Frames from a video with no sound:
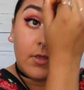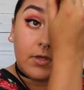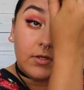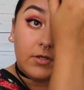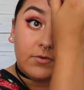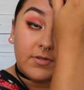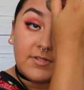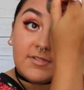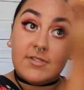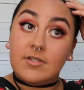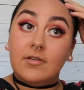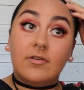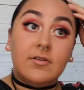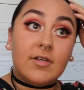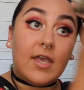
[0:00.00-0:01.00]
And you can
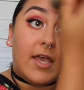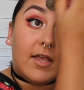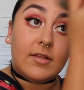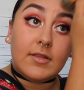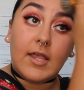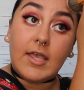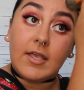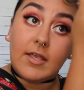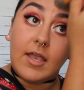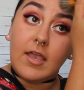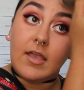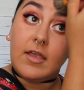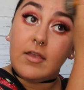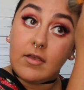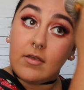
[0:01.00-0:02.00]
still get
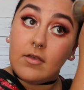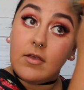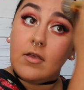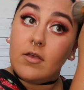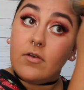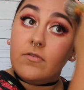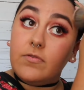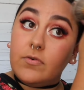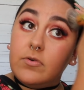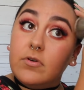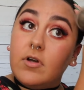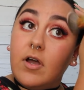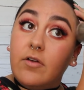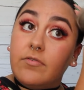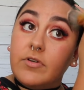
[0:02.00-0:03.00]
a full
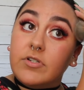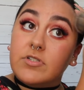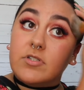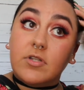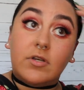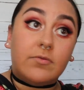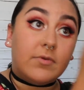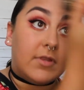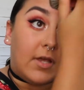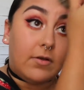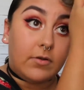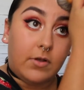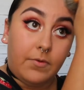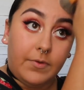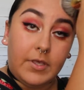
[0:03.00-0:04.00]
coverage look
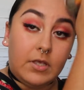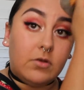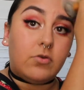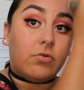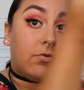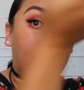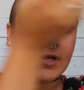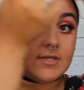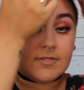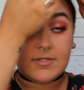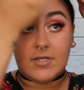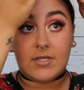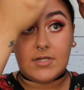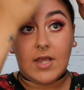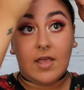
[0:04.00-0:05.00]
without going
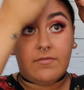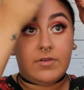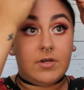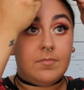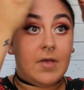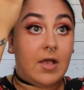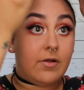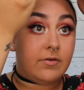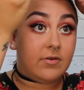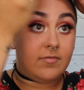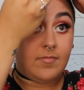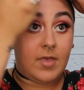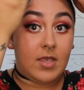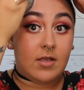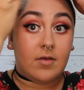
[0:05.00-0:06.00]
crazy and having a pound of
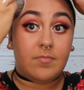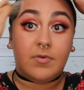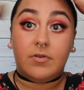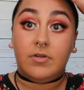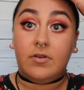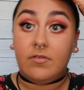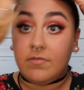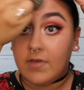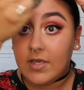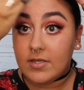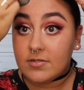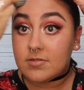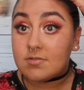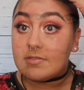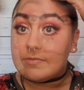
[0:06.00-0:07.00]
makeup on your
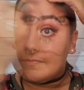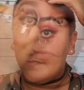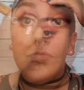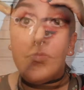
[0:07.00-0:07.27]
face.